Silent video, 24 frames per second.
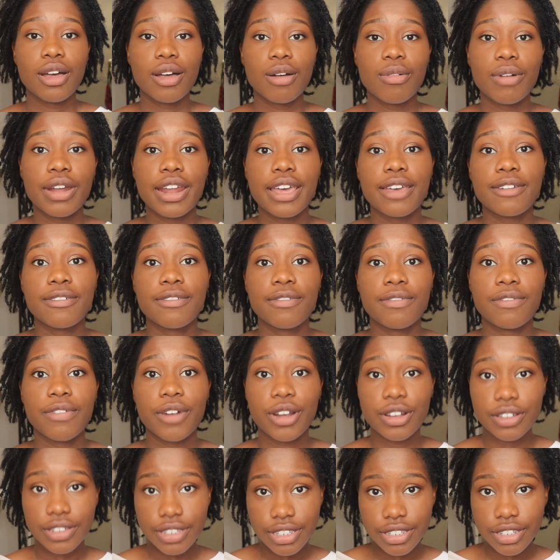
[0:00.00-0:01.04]
When I
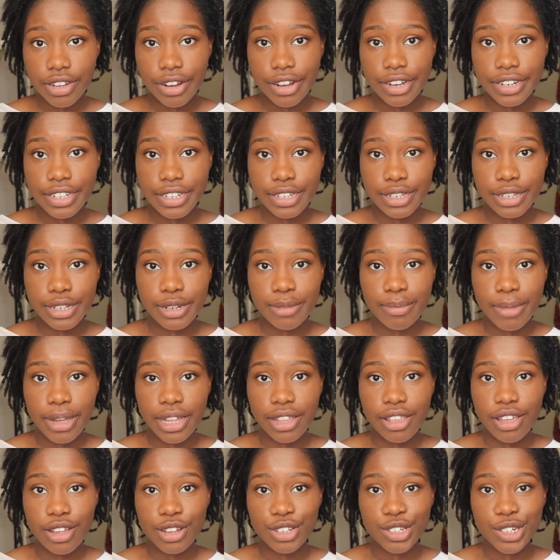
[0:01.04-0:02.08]
first started my
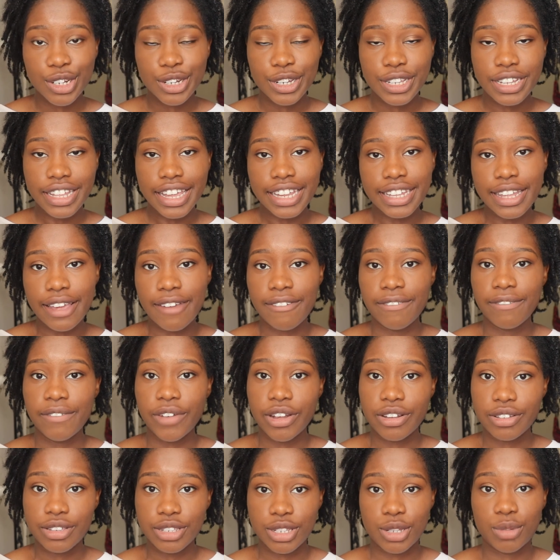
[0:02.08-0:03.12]
lock journey, like that
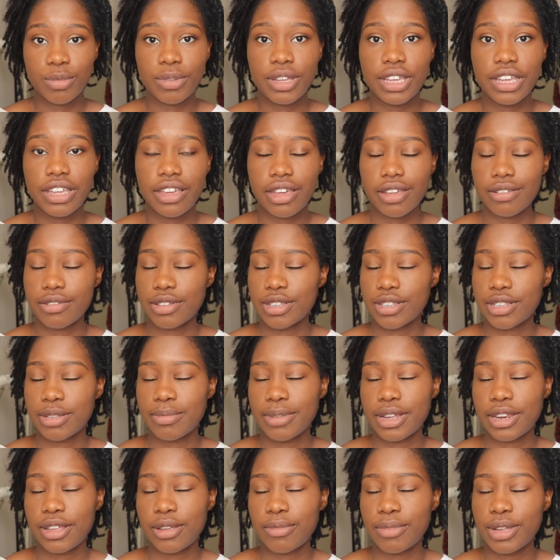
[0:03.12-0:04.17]
first week, I was
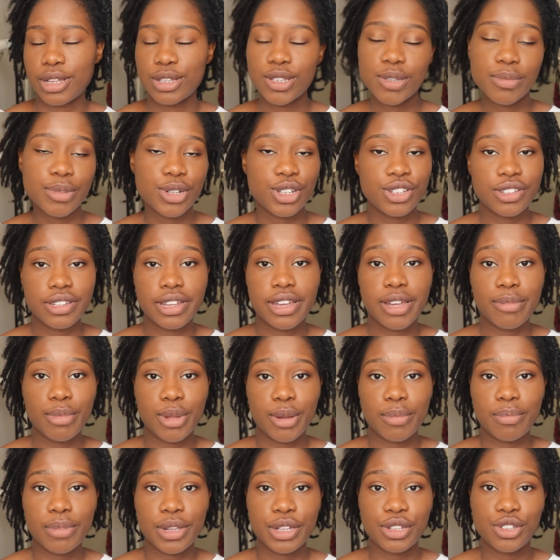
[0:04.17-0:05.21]
spending way too much time
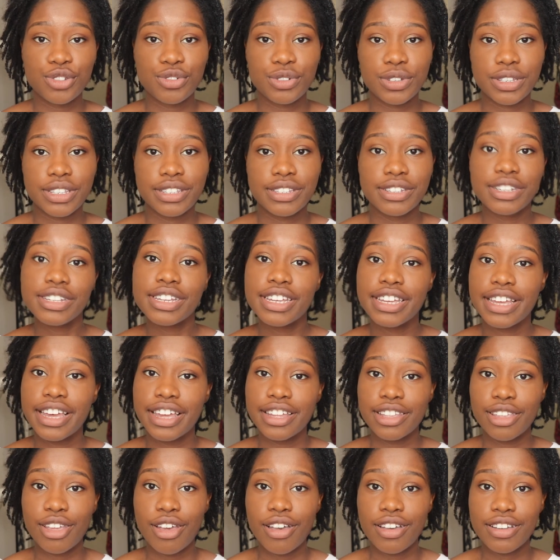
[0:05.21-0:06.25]
on Pinterest looking
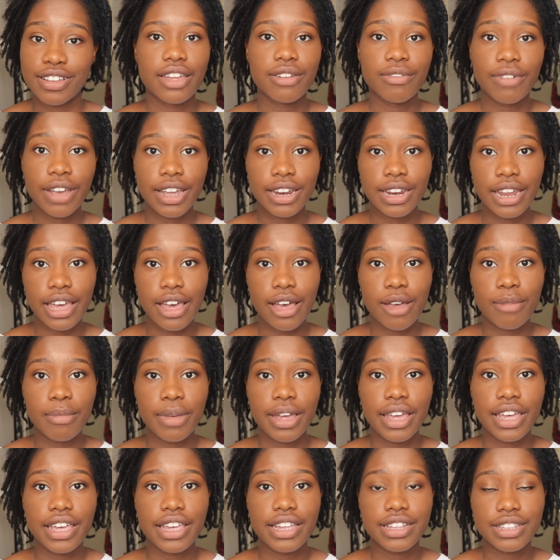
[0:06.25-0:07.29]
at locks. And right now
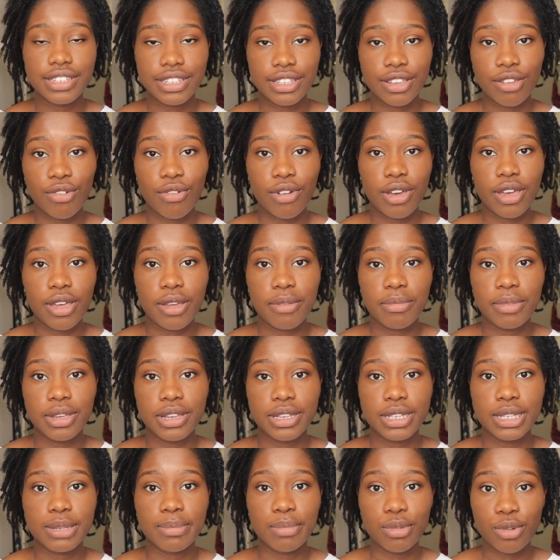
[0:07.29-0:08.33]
my Instagram
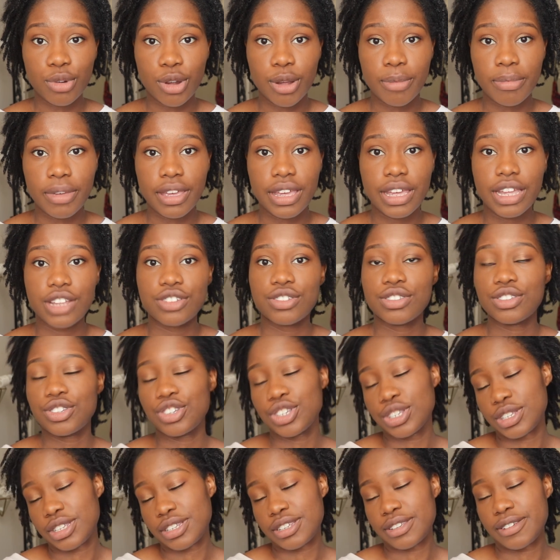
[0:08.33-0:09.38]
explore page is
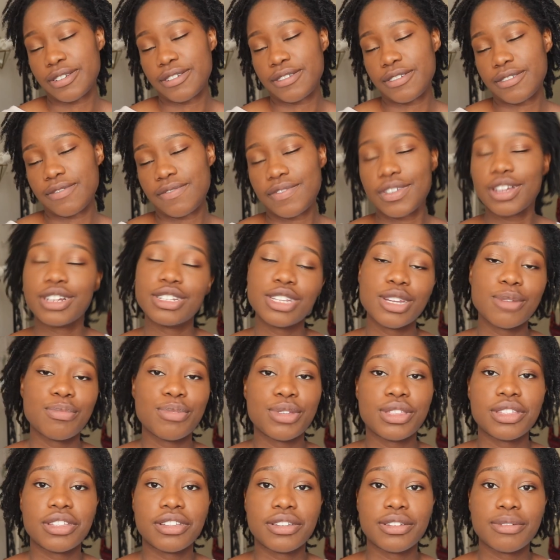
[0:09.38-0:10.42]
just filled up
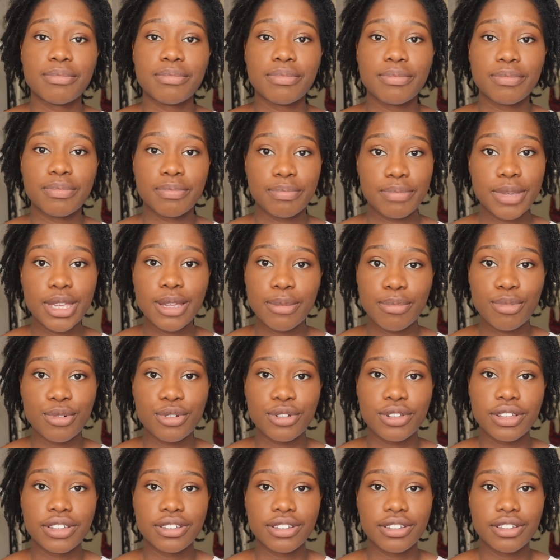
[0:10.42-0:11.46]
with
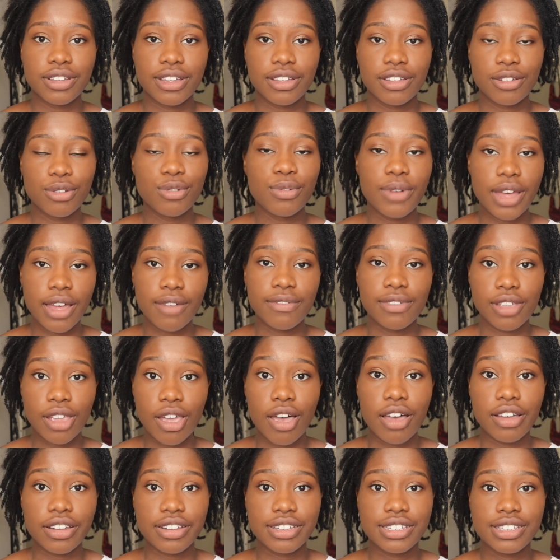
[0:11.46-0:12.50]
people who have
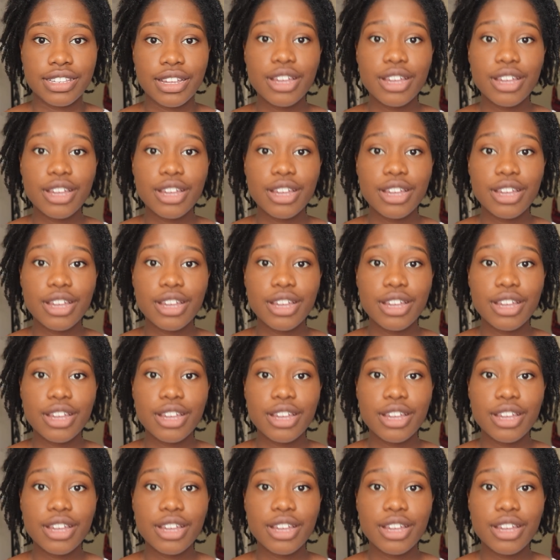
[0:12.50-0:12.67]
locks,